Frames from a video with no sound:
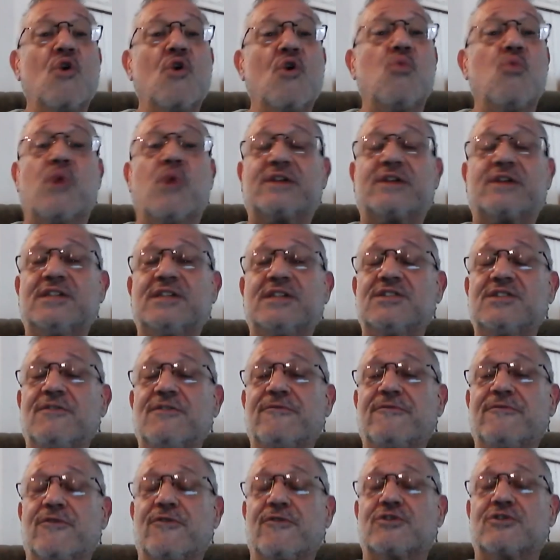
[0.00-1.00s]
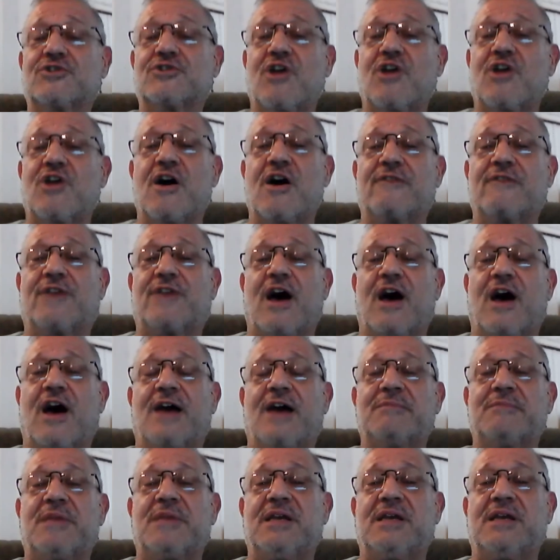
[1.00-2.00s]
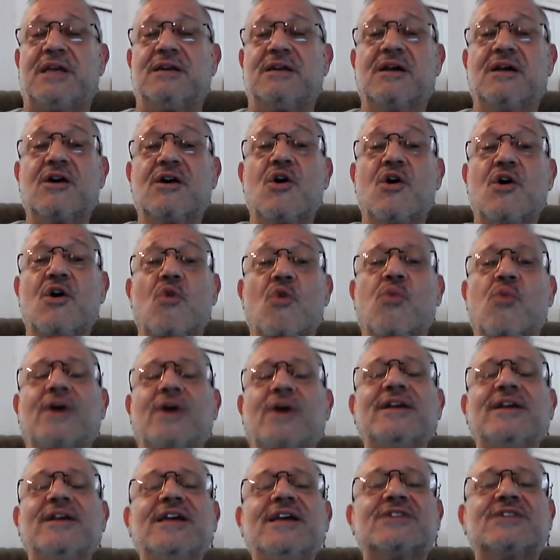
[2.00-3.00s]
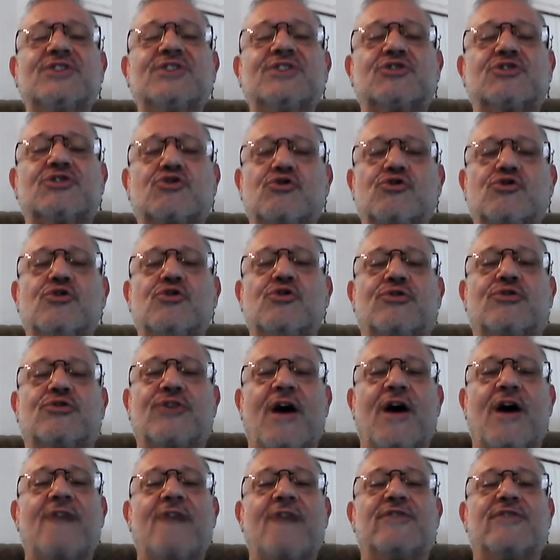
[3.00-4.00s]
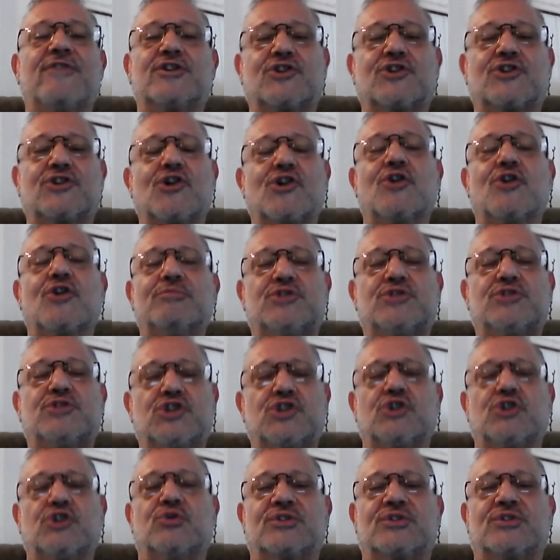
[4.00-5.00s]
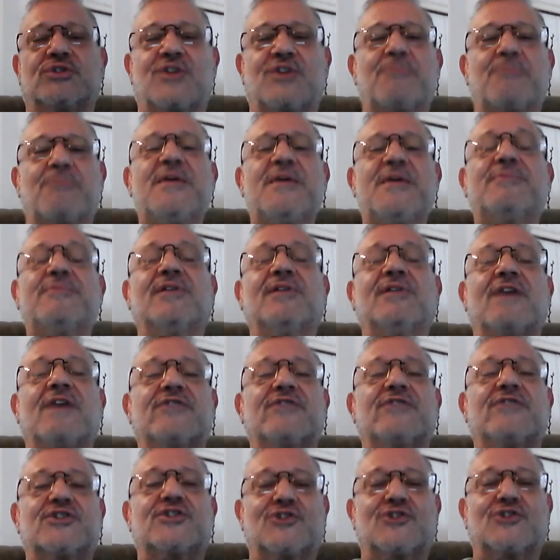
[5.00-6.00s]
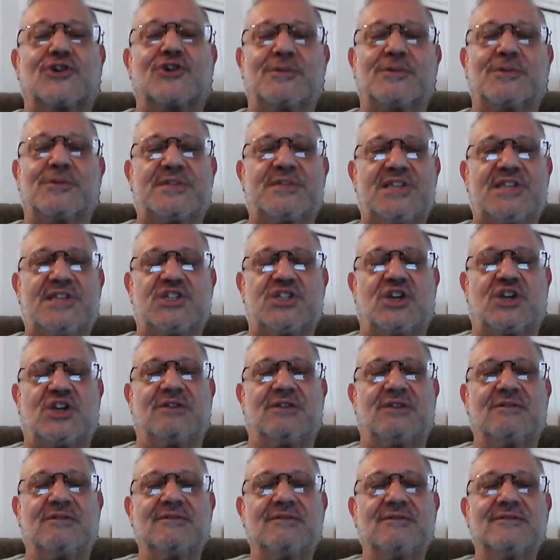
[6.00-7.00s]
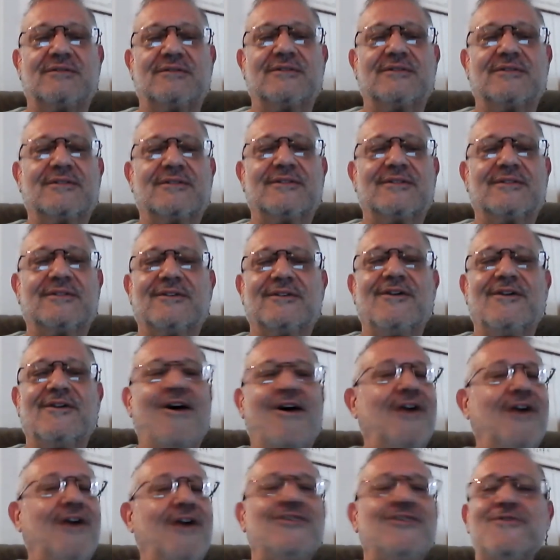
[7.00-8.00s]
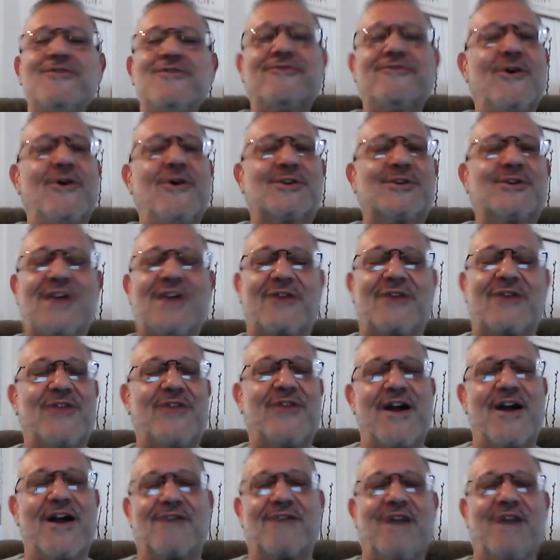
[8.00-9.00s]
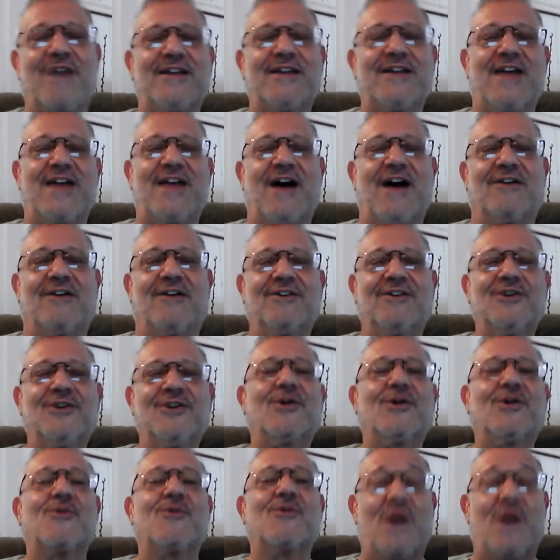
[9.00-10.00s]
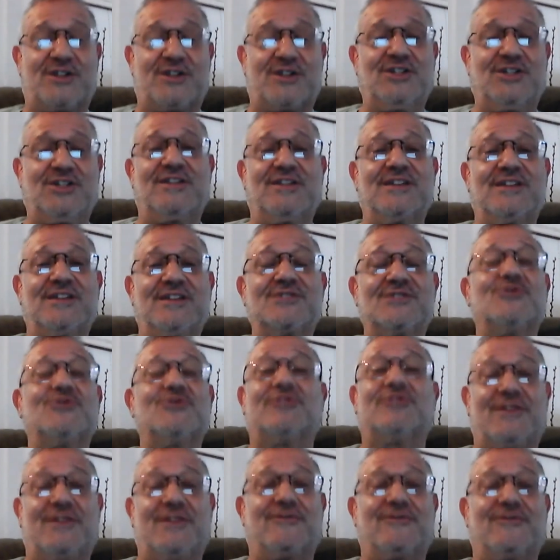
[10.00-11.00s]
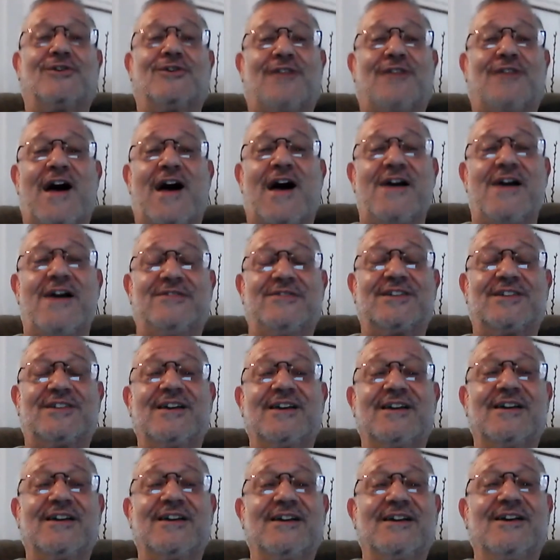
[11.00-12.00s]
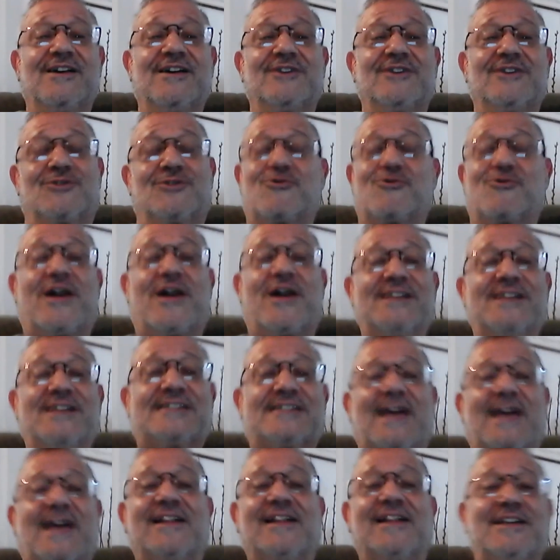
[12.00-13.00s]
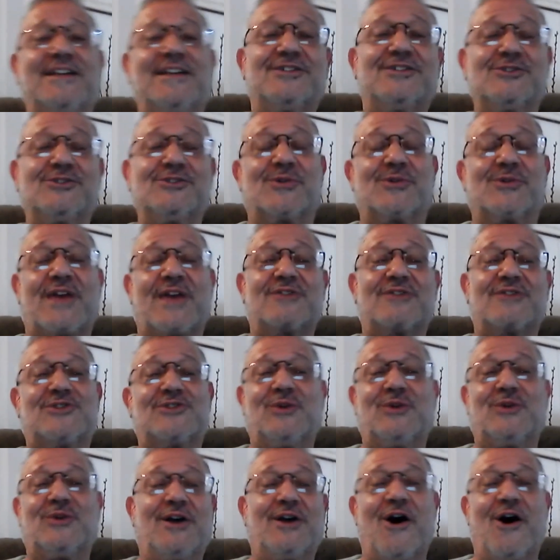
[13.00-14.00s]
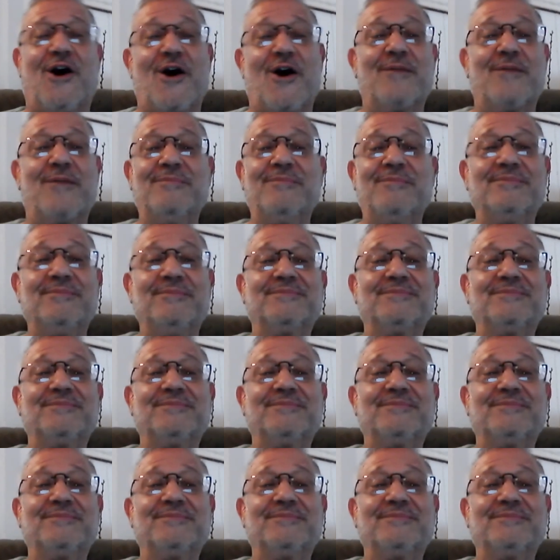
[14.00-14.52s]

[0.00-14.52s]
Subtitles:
What does the first law of God mean? What is the truth of the term Jews, the people of the circumcision? All you folks out there right now who are watching this, who live your lives to reconcile issues without doing harm,